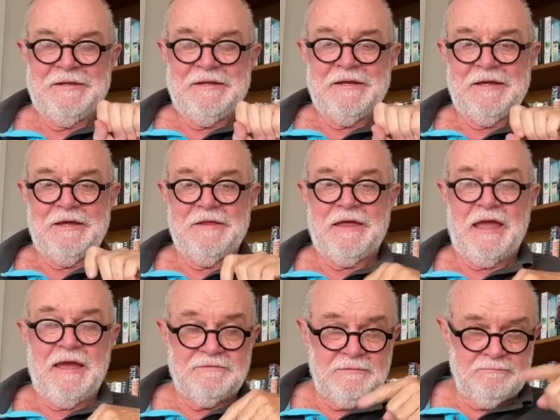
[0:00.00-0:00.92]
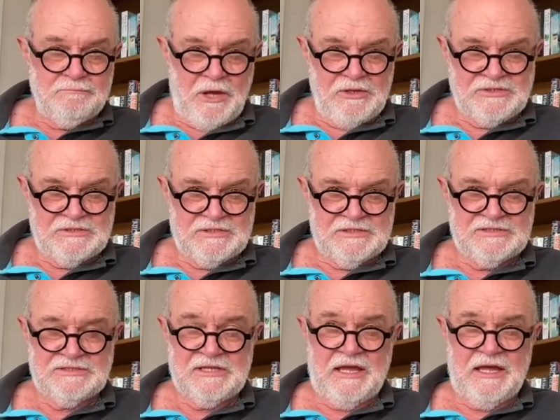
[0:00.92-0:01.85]
They have to motor to the
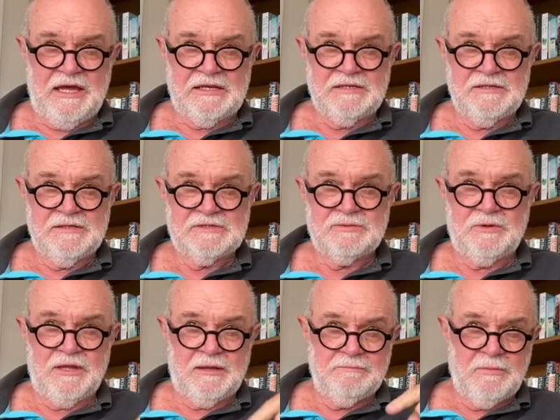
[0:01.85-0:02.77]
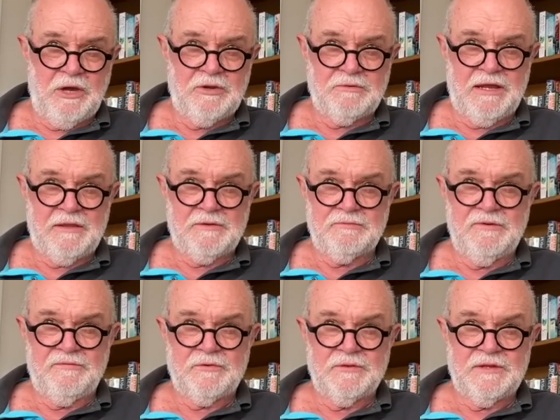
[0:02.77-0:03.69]
start. That's why they motor out the
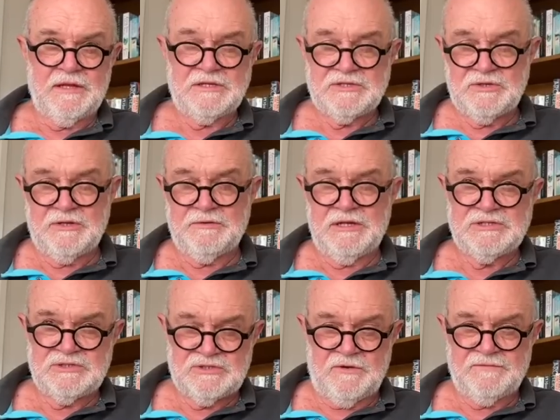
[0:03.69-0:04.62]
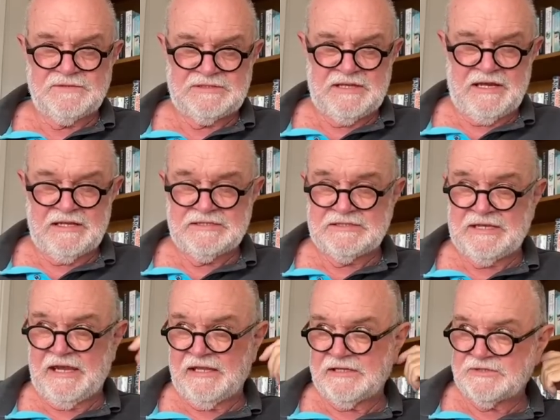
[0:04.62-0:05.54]
river and then they turn their engines off and started
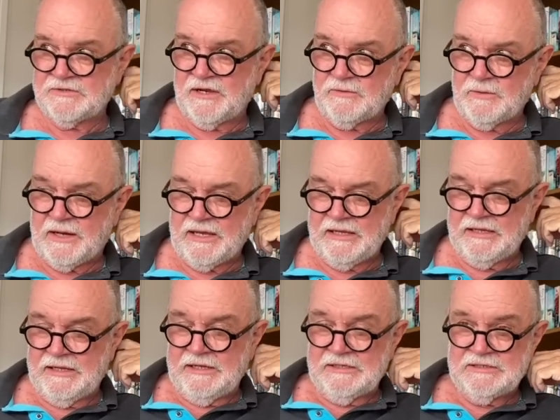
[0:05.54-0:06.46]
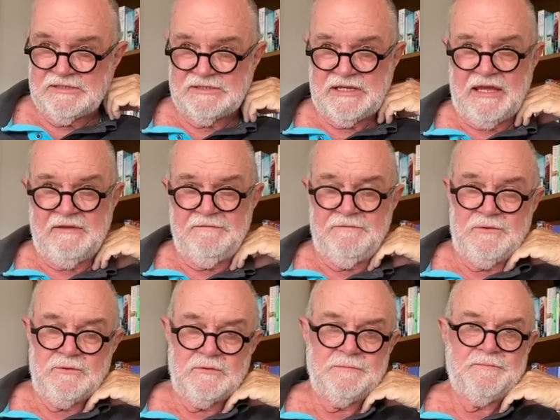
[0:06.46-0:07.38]
sailing straight away to save
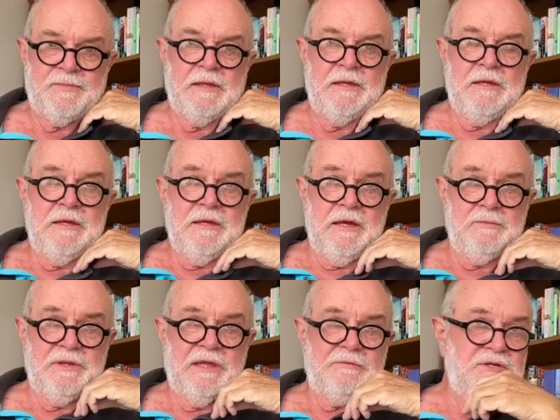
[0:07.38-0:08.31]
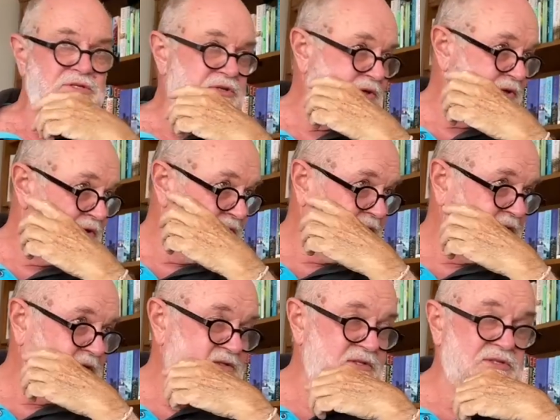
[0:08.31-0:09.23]
fuel. And when they
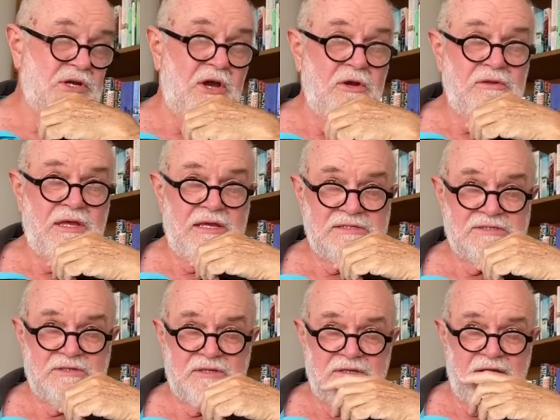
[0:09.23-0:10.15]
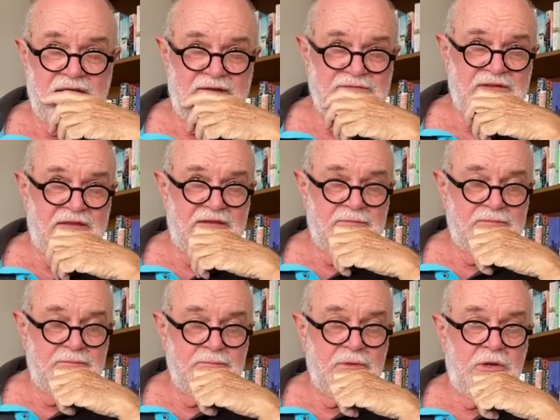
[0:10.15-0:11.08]
return, there's a tow there, so they don't have to
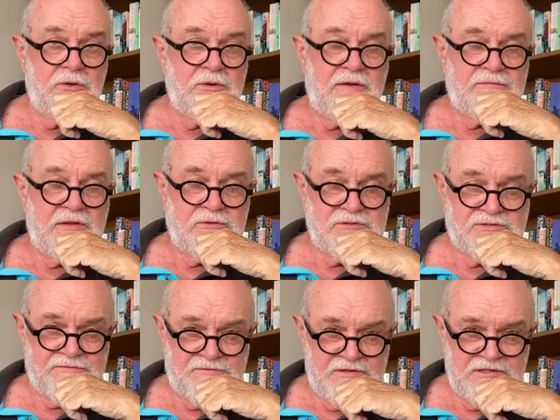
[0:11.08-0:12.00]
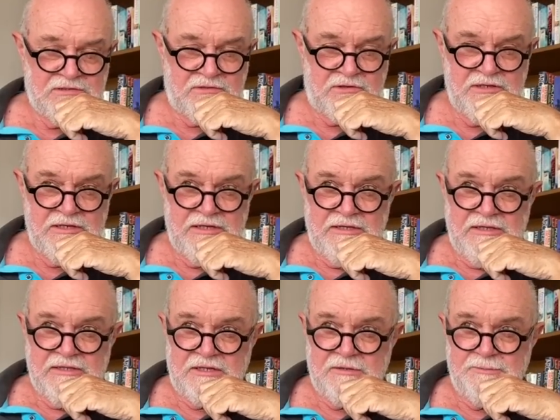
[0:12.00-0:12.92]
motor after they cross the finish line.
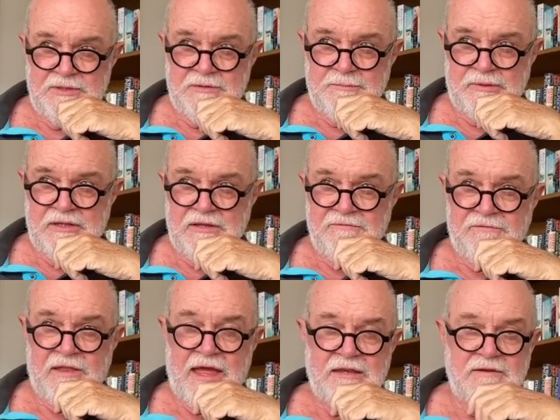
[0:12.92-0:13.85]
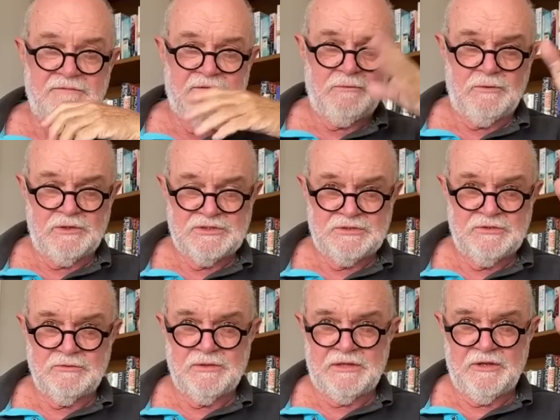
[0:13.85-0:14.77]
They could be completely flat if they wanted
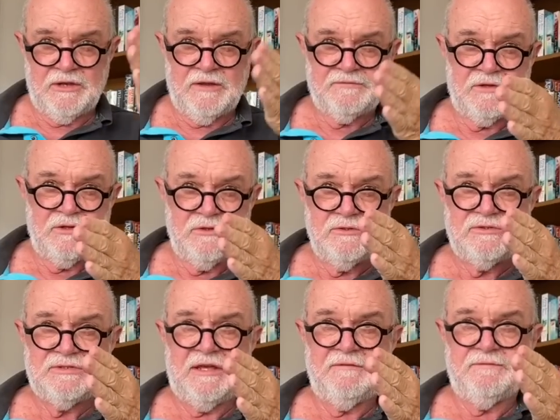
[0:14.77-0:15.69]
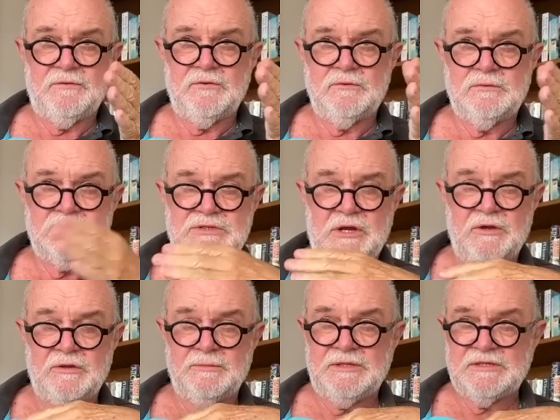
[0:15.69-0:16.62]
to, or they don't have to use their fuel. We'll
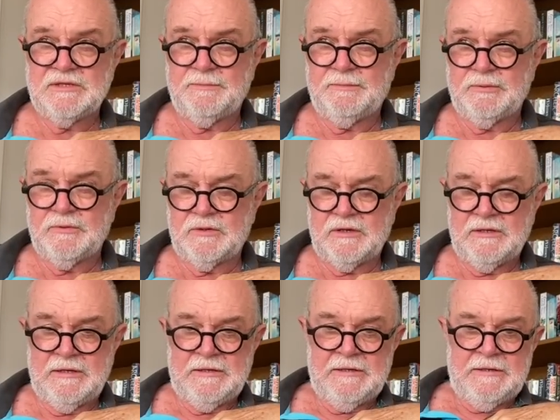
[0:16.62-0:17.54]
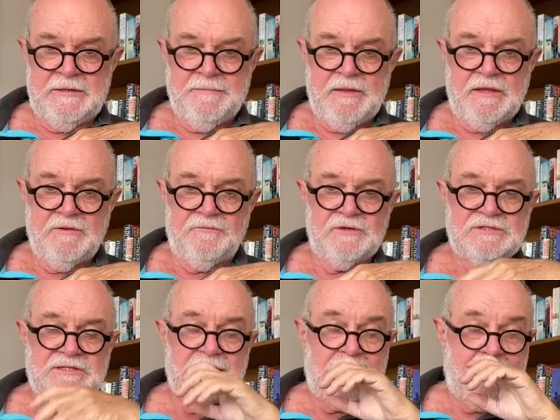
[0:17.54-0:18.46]
tow them into the port. And the
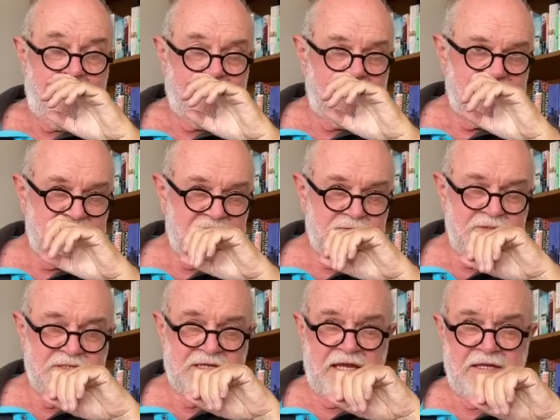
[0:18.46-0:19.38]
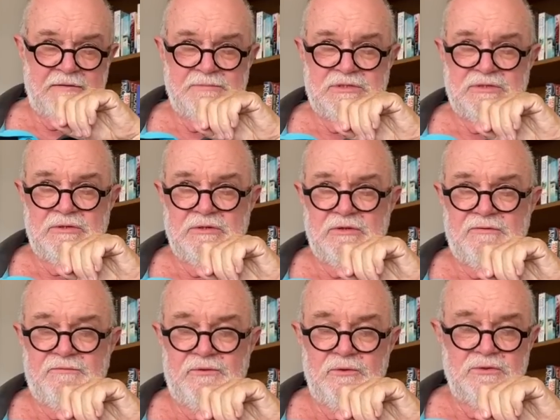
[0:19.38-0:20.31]
first thing that happens is we take them to the
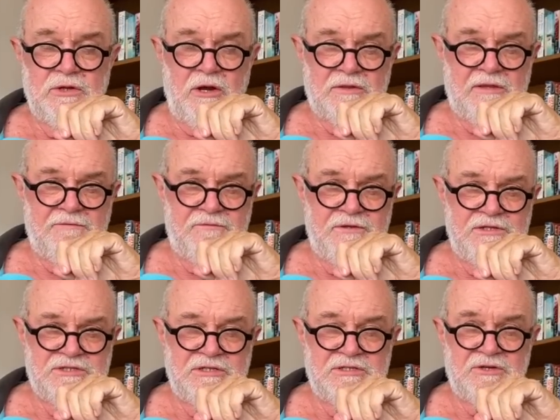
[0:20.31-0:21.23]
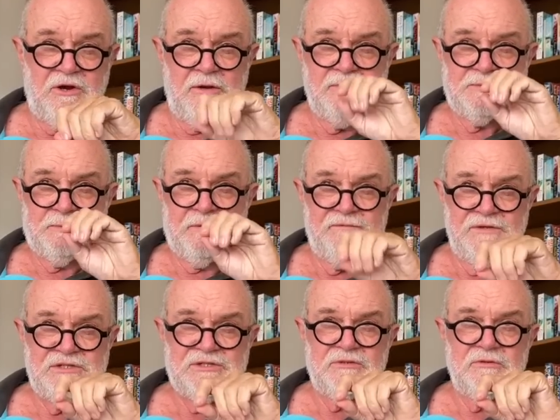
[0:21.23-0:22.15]
fuel dock. Their finishing time is
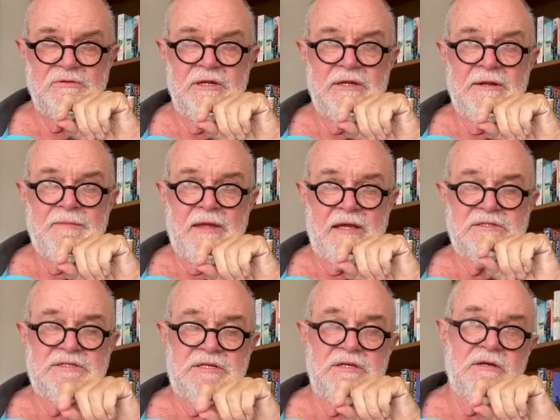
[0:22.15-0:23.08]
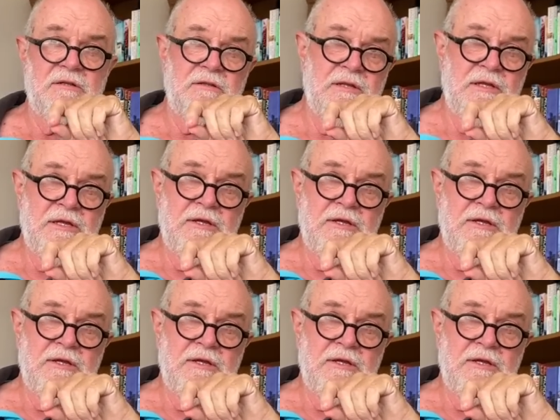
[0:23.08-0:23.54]
provisional until